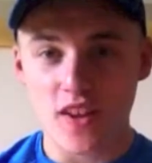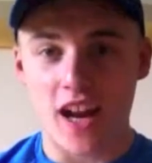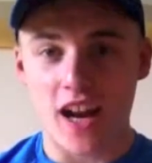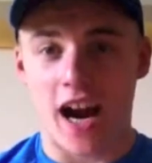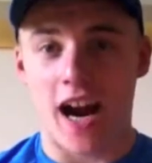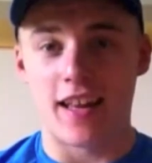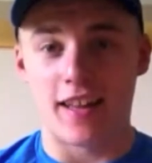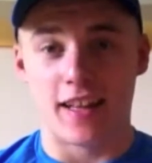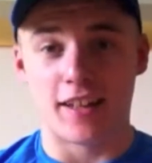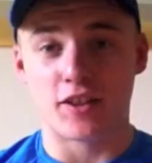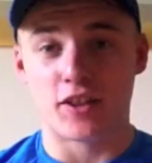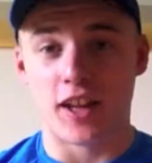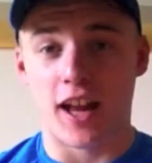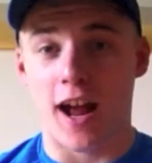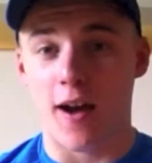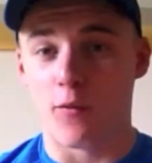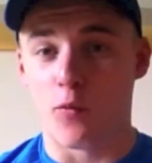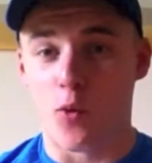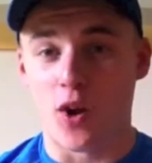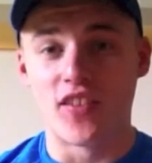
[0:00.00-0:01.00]
I literally
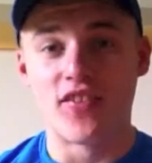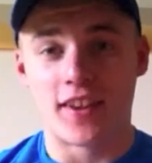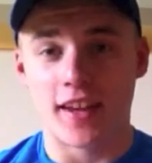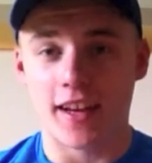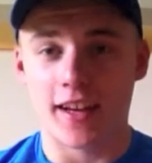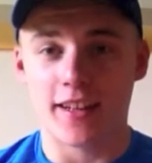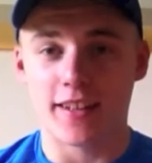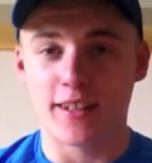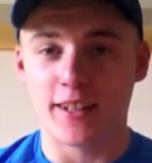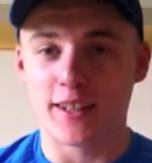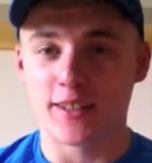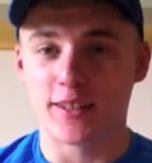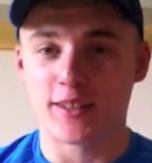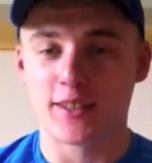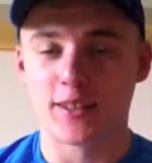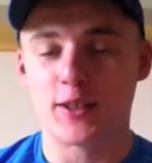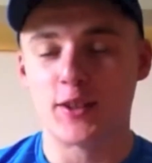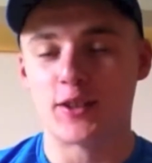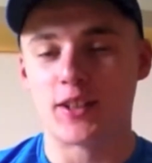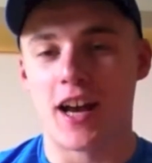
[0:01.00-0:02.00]
have one take at this
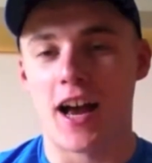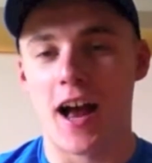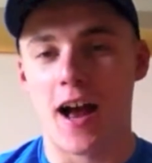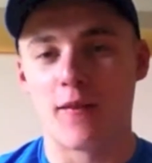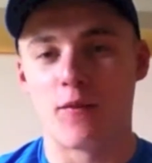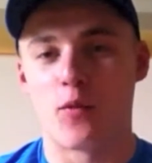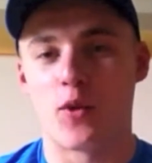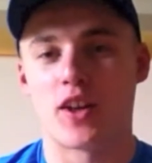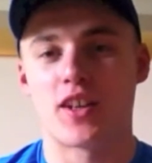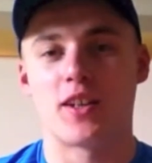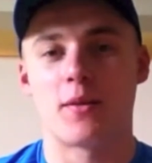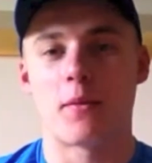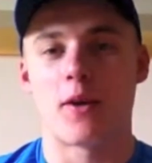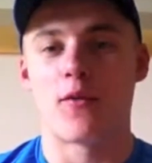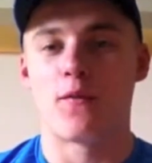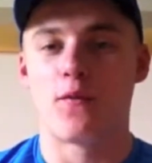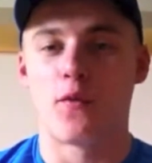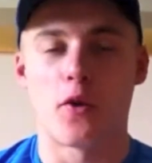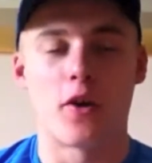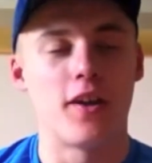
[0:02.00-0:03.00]
because I have work in
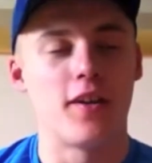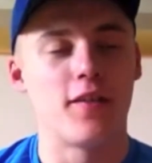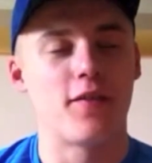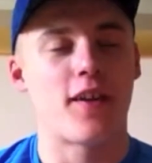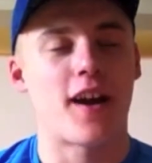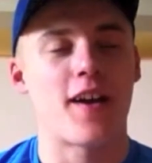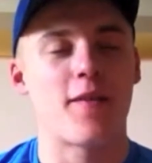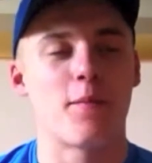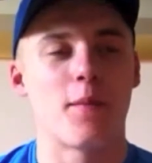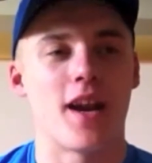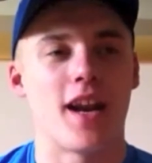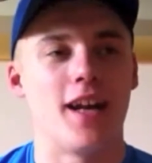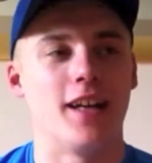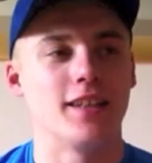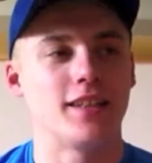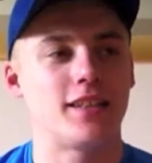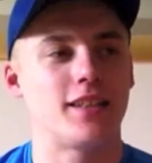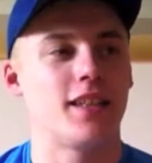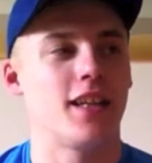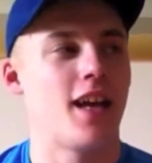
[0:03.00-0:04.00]
about 45
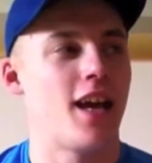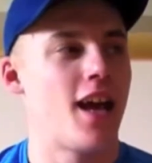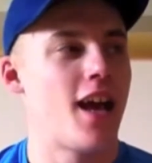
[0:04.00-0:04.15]
minutes,